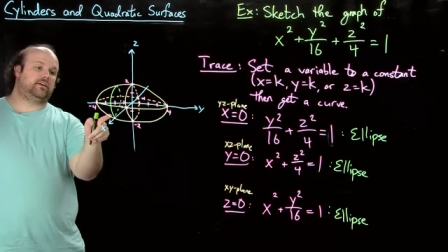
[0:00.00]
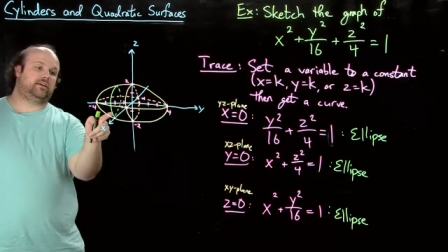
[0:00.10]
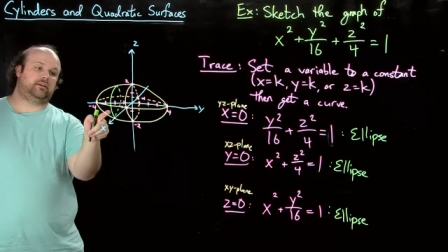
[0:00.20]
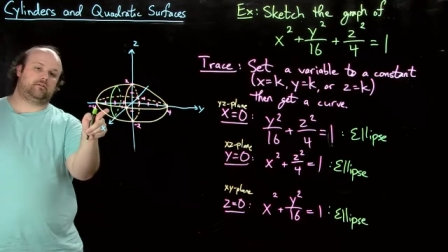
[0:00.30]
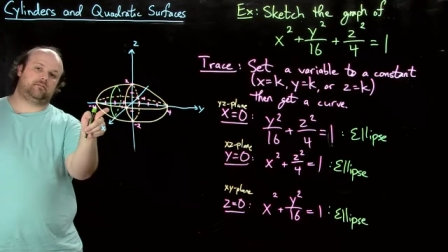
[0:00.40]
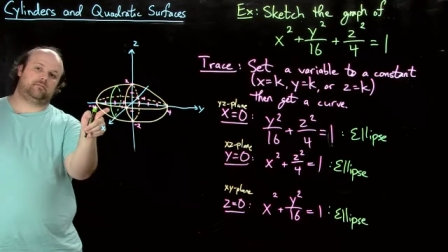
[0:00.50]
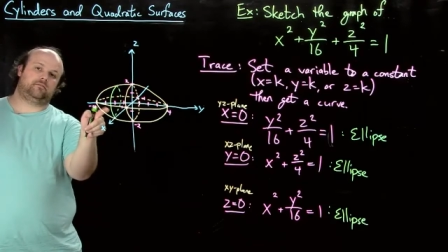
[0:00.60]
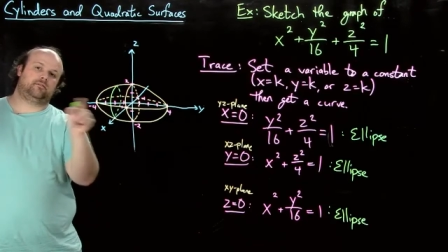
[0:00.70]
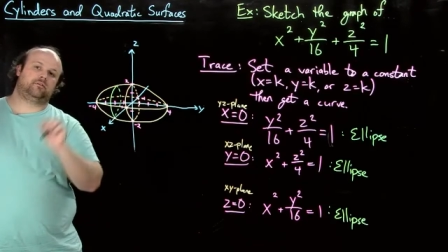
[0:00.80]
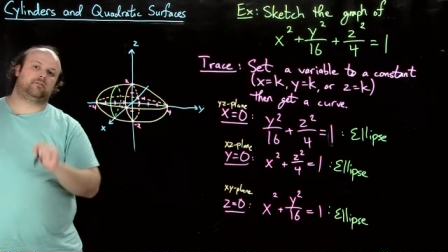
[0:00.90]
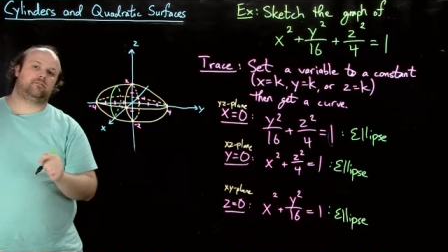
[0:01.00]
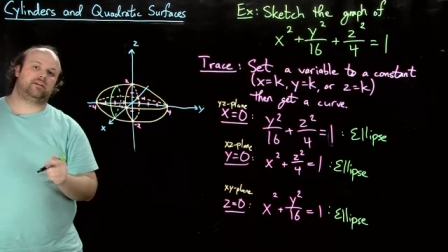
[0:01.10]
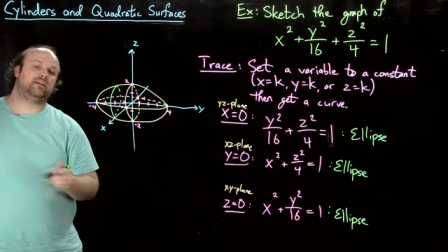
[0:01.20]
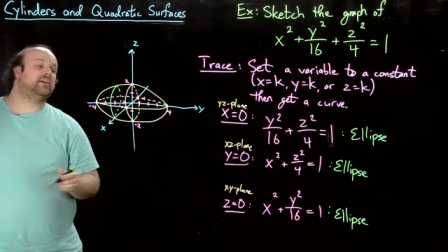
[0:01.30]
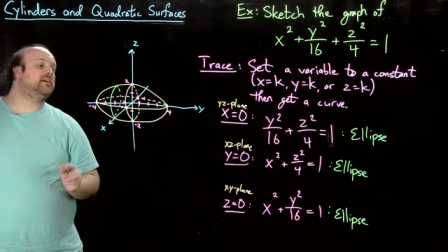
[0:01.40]
here,
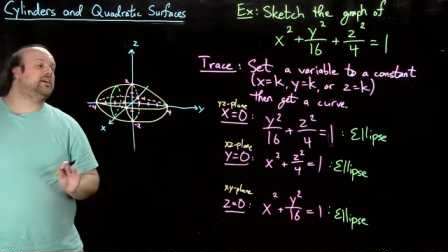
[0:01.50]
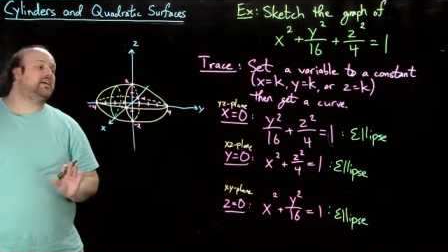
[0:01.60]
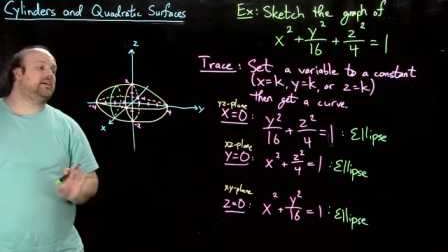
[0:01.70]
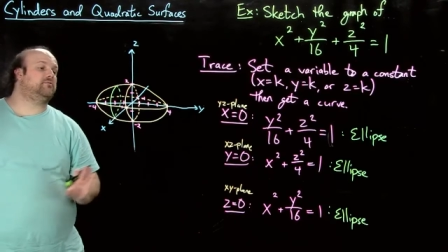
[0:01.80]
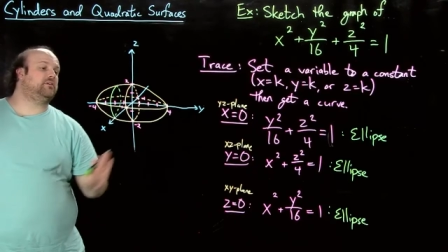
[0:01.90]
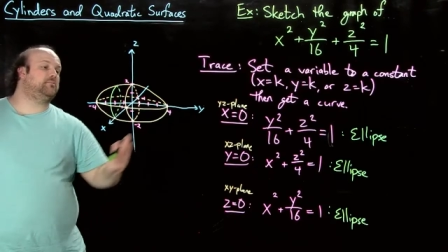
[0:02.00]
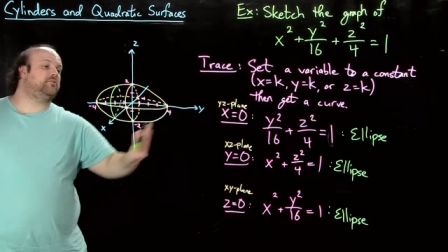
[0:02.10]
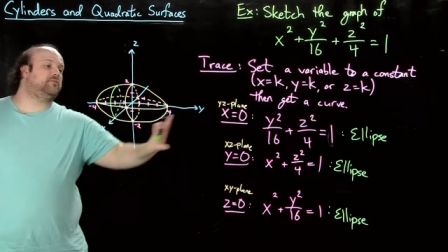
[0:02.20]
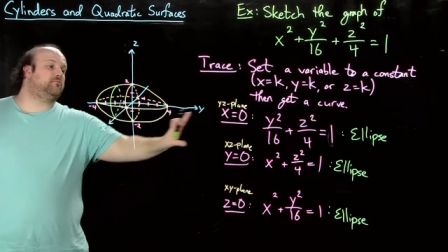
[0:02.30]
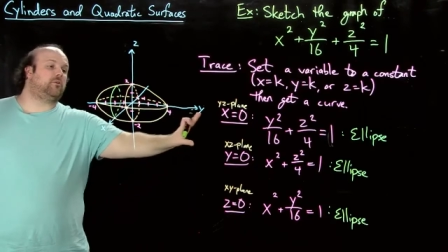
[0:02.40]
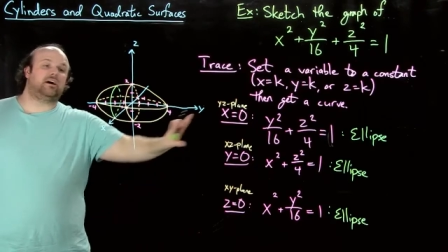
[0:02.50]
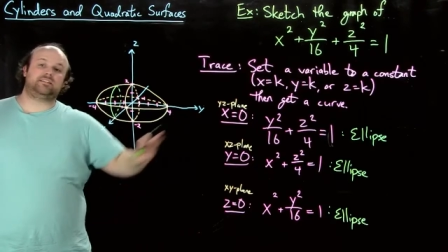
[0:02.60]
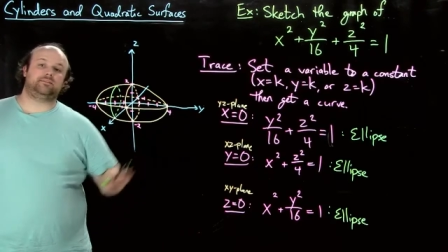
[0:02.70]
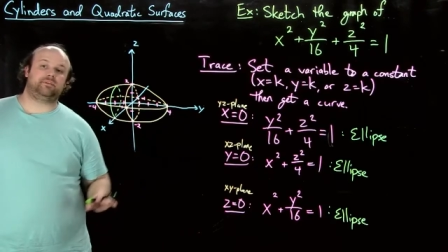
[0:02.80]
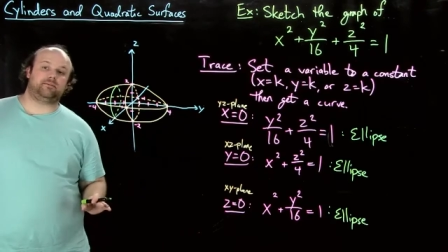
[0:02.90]
right? If we moved y
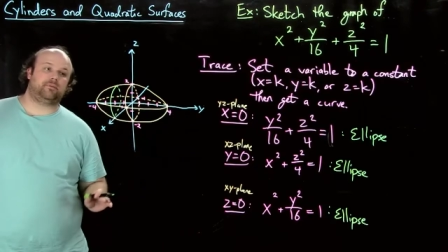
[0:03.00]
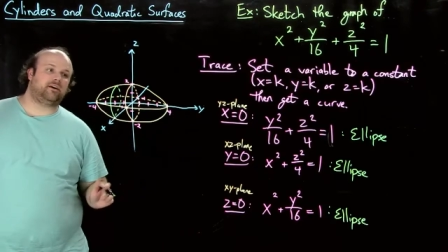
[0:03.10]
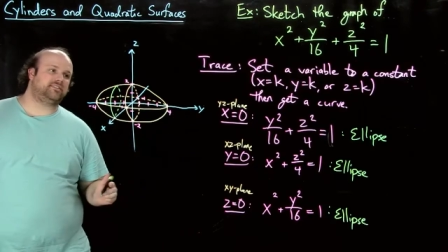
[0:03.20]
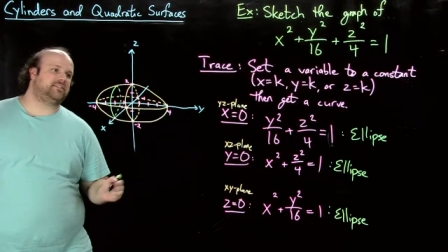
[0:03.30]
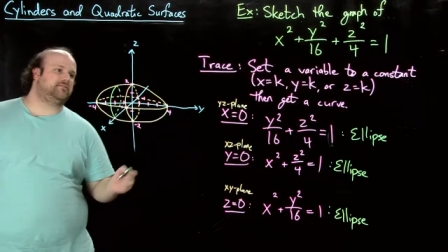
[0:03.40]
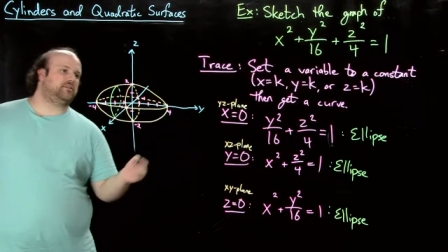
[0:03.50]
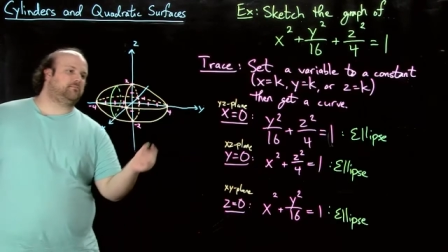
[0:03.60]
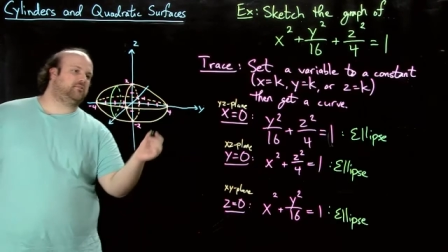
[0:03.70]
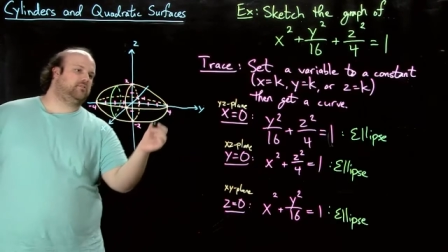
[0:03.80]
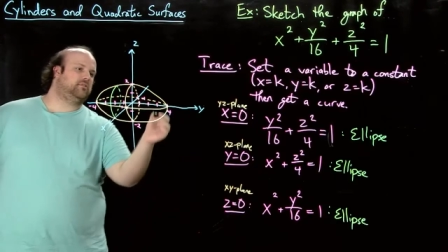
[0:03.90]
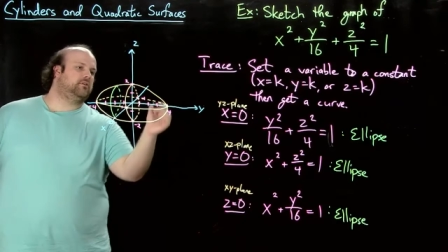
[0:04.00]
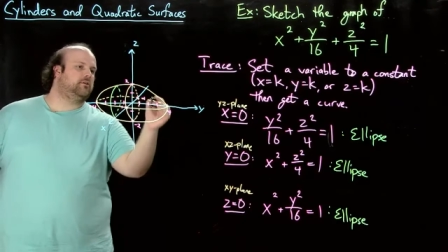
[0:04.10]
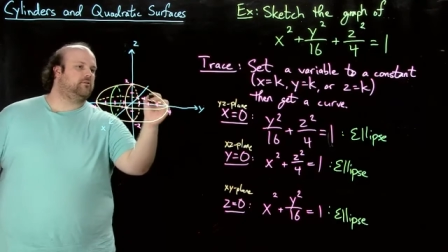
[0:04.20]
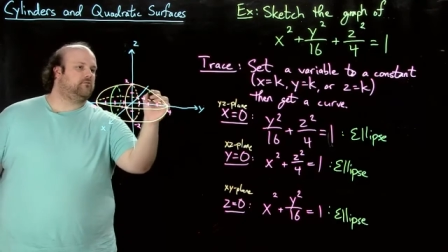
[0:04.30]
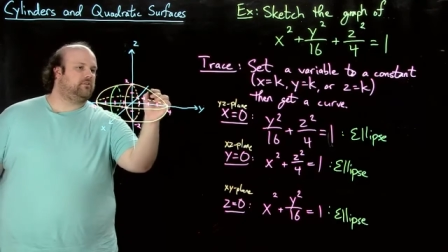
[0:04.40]
to be a positive number,
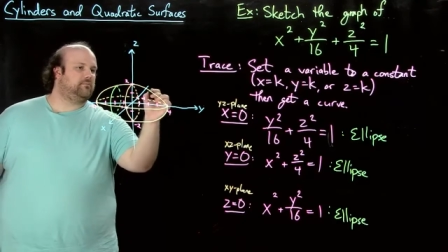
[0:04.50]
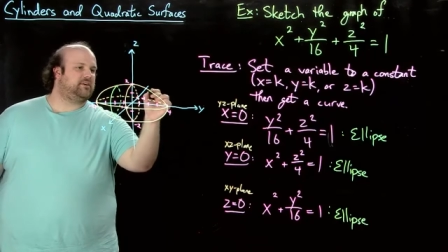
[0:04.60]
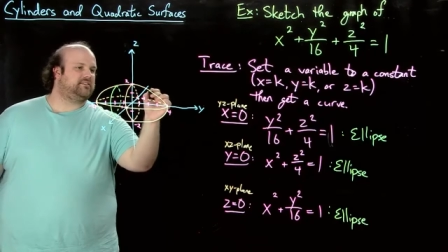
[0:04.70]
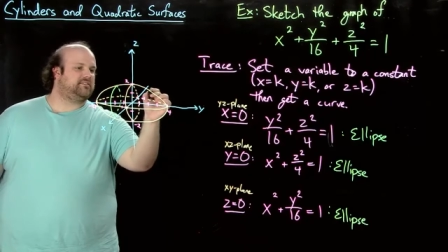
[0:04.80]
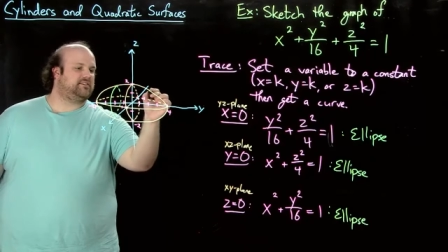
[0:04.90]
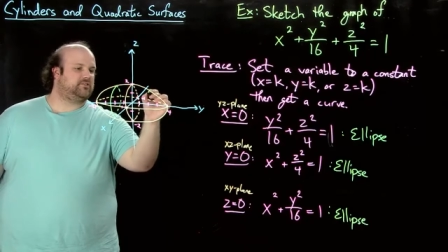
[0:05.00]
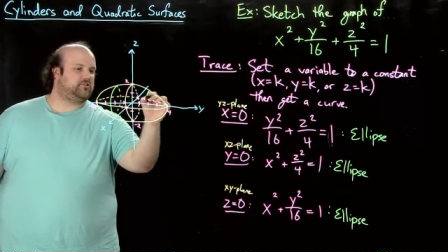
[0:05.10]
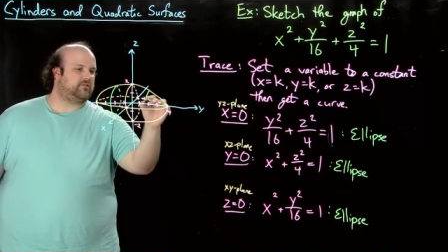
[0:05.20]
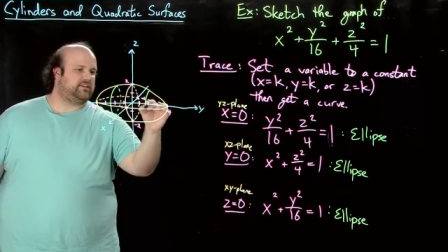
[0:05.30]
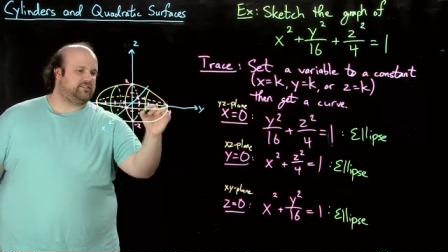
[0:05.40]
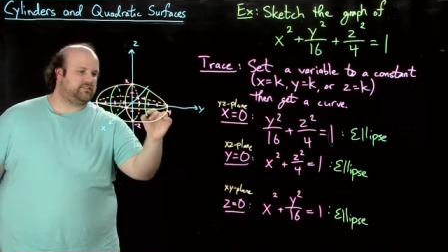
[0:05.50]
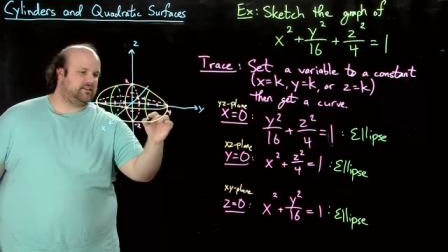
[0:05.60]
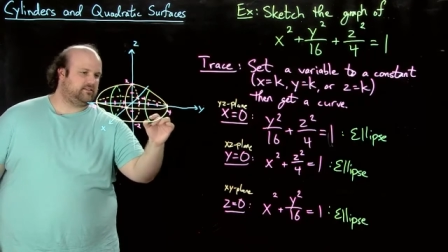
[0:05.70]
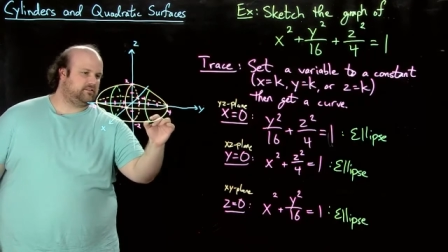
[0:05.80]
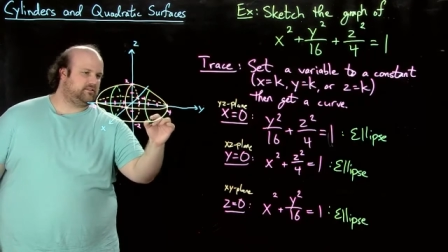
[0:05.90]
we might see a trace
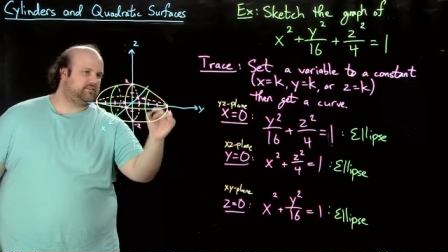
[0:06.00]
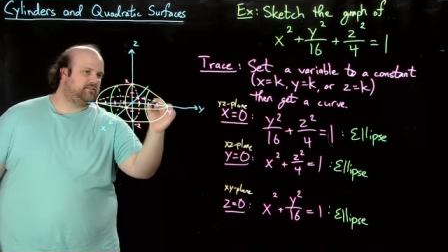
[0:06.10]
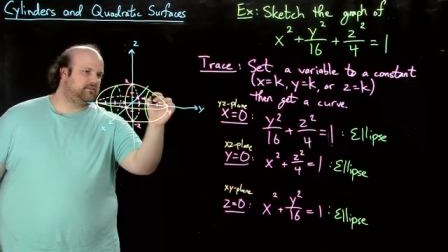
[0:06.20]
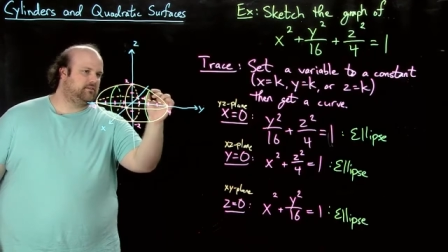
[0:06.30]
that looks